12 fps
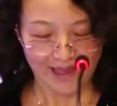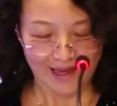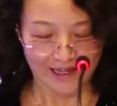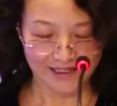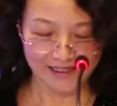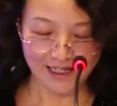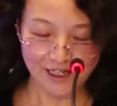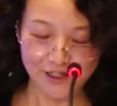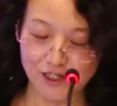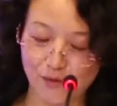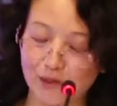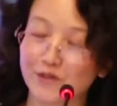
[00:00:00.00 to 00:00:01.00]
And
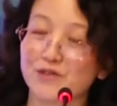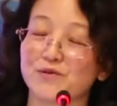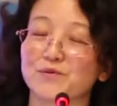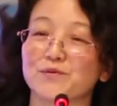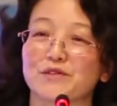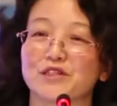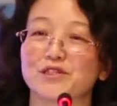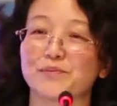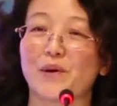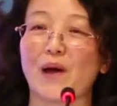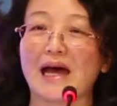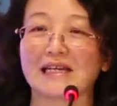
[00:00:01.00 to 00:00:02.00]
second, I want to
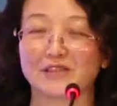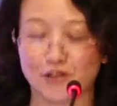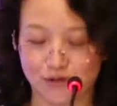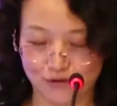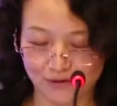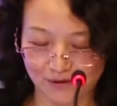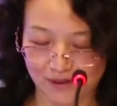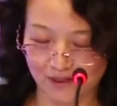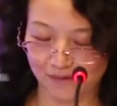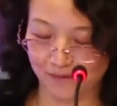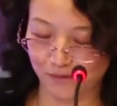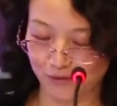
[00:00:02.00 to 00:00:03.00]
express to
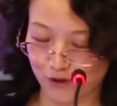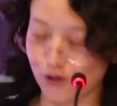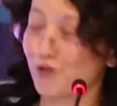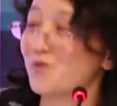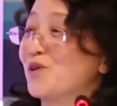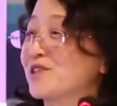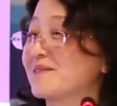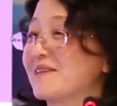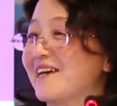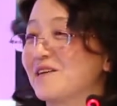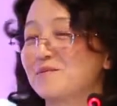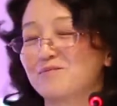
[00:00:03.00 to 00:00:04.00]
the two
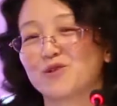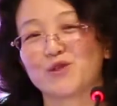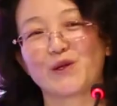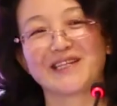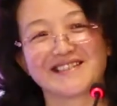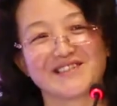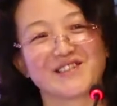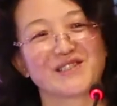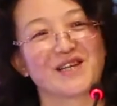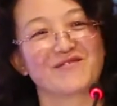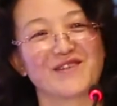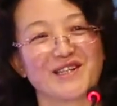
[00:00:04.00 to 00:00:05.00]
moderators.
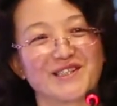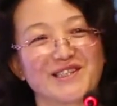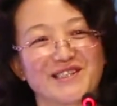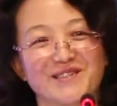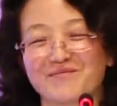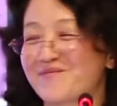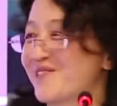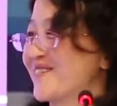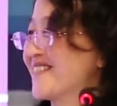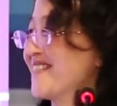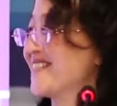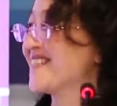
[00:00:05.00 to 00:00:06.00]
They are very good
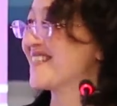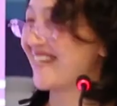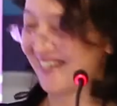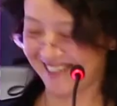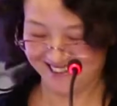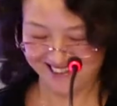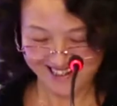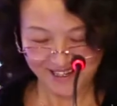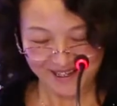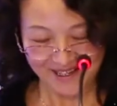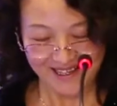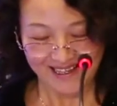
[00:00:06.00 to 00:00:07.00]
persons.
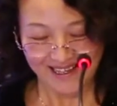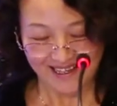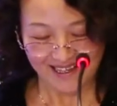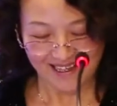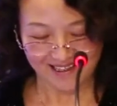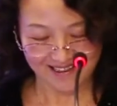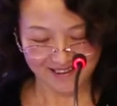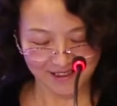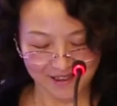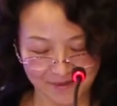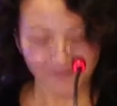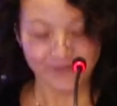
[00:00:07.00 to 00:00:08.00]

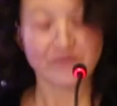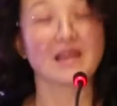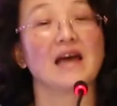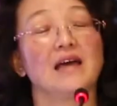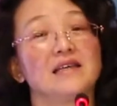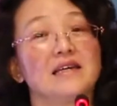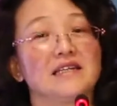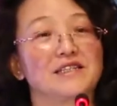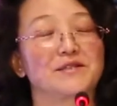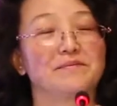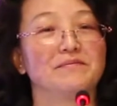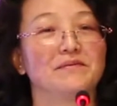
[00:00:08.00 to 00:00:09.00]
And yes,